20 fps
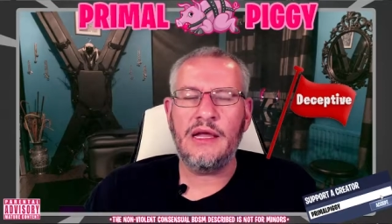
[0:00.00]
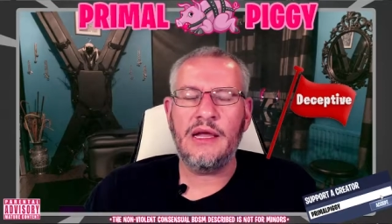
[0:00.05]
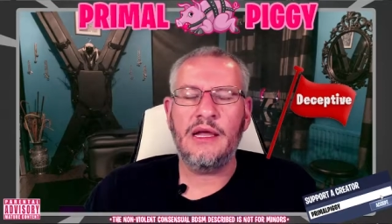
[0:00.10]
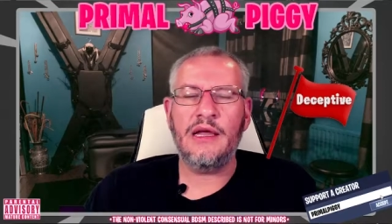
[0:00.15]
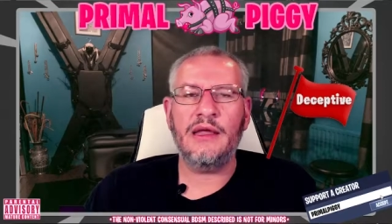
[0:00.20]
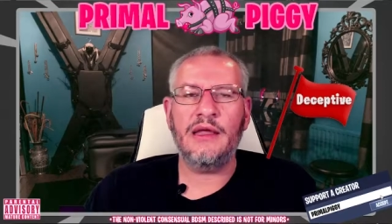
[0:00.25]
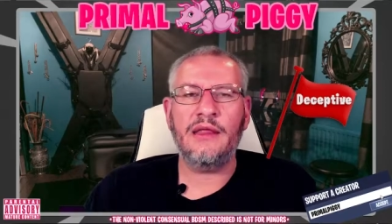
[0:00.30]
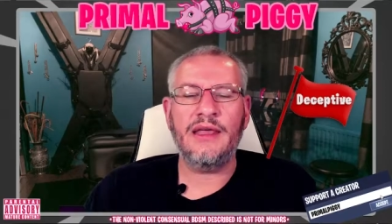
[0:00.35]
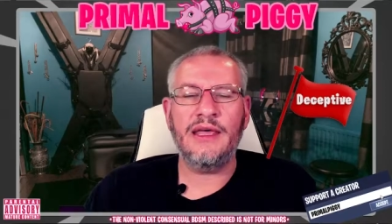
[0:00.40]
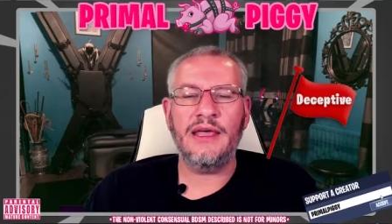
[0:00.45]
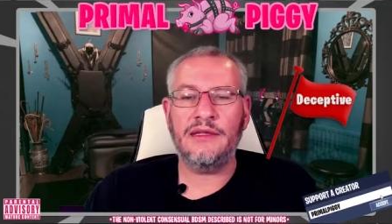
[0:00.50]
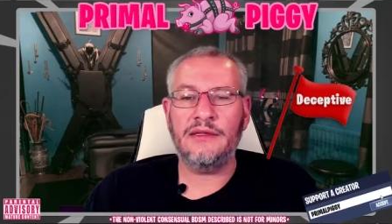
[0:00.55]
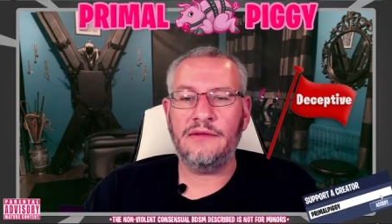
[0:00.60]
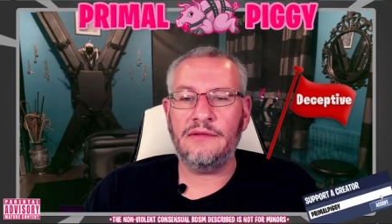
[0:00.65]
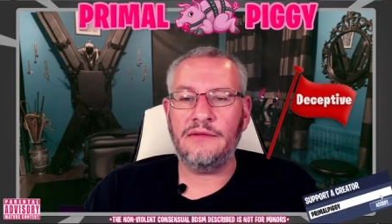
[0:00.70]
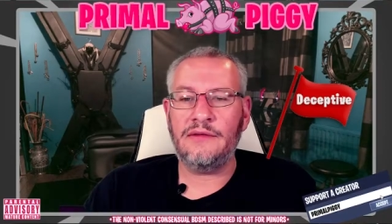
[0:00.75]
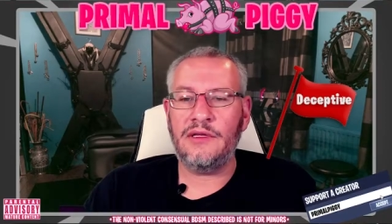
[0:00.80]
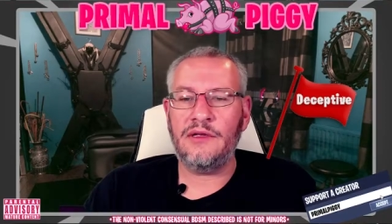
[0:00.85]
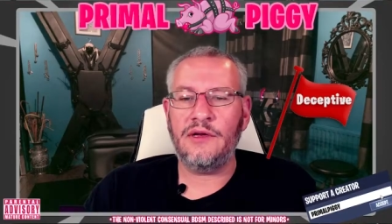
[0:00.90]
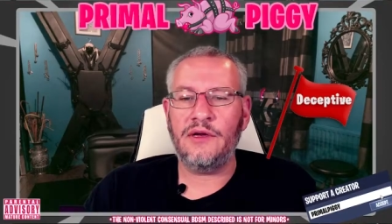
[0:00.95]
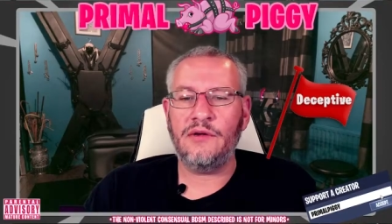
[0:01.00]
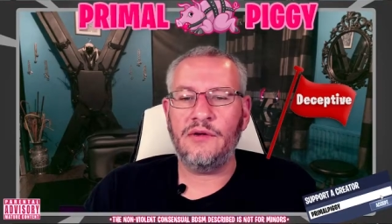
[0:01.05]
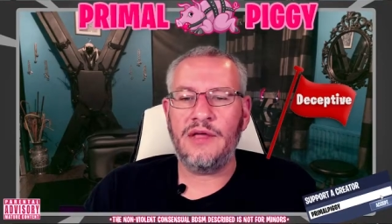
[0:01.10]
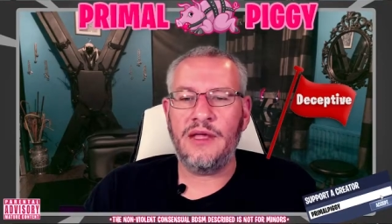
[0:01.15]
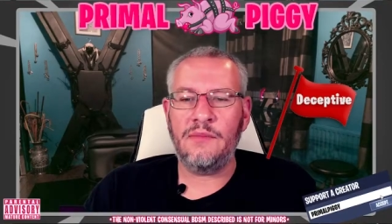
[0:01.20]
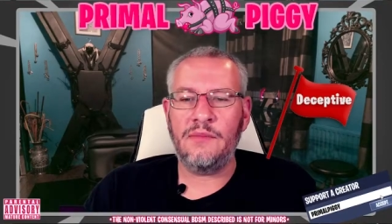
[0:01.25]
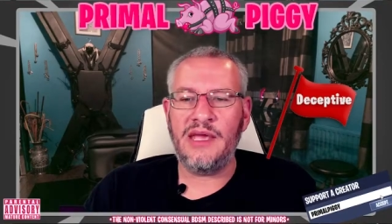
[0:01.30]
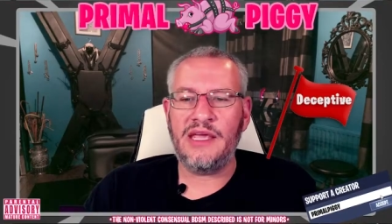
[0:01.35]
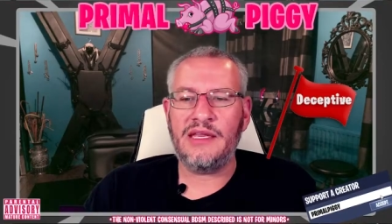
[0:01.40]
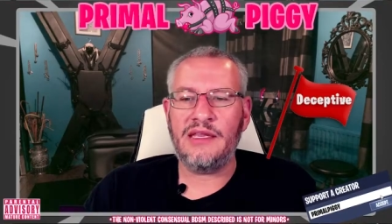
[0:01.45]
then you know it
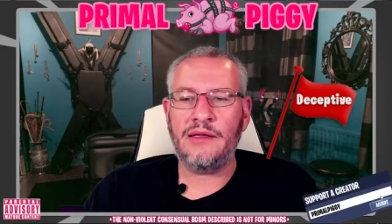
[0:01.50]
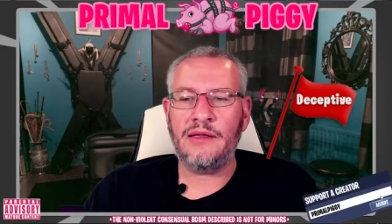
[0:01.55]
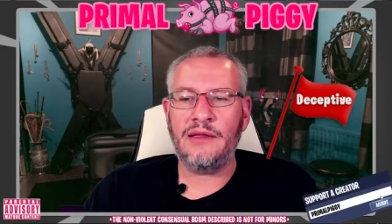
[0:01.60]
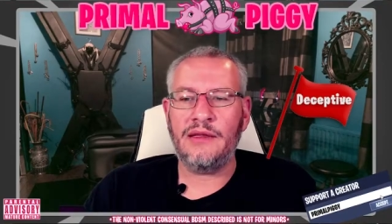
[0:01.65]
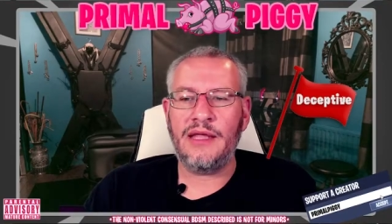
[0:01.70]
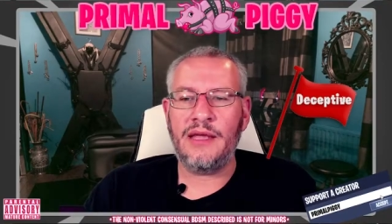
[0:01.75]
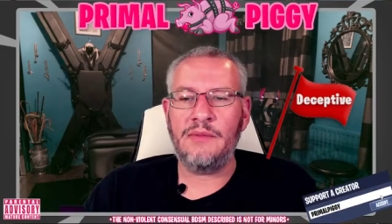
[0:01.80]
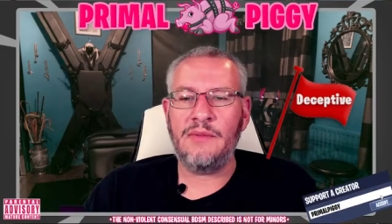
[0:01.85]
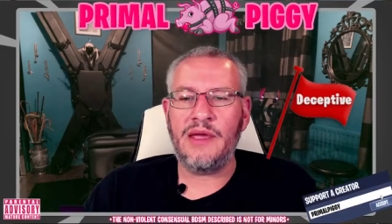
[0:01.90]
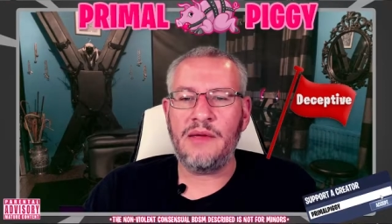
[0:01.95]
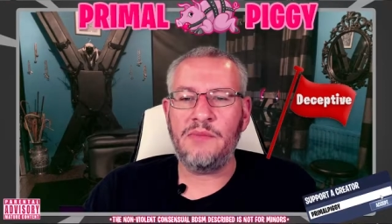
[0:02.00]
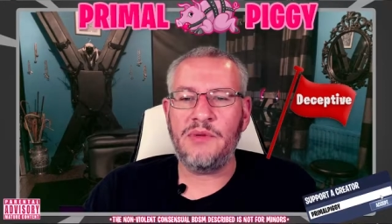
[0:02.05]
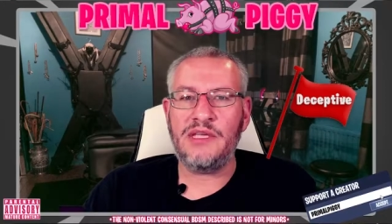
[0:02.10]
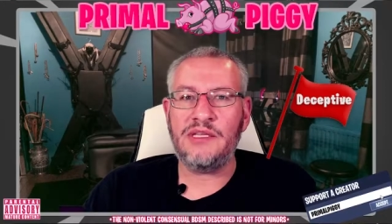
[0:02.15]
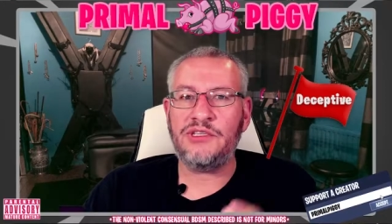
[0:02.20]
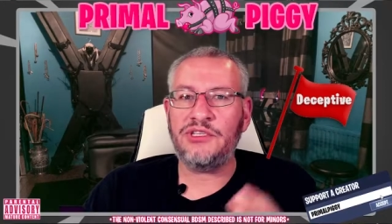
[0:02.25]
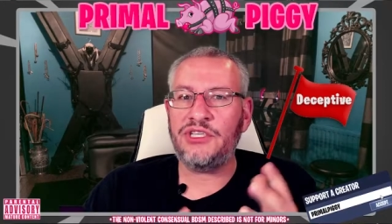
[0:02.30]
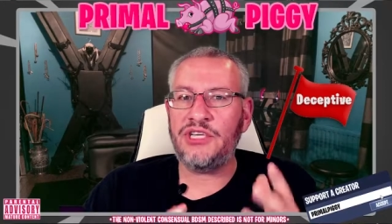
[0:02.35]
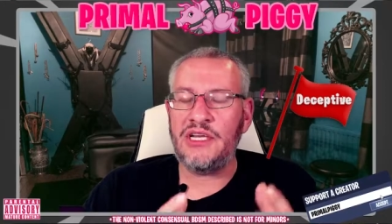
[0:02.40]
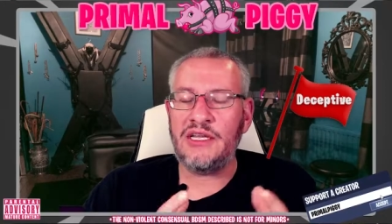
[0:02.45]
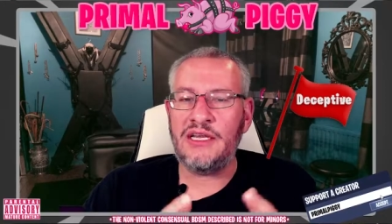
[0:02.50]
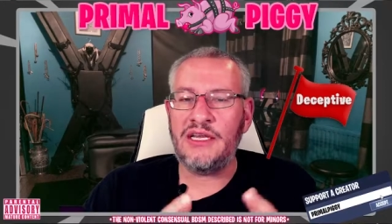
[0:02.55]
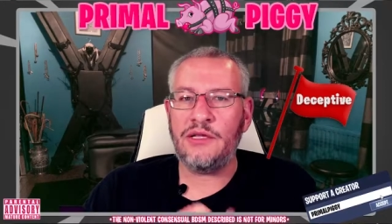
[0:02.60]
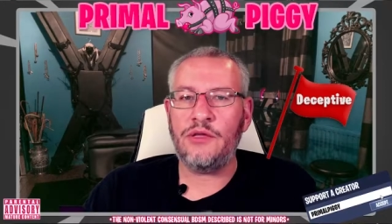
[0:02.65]
may they may be cheating.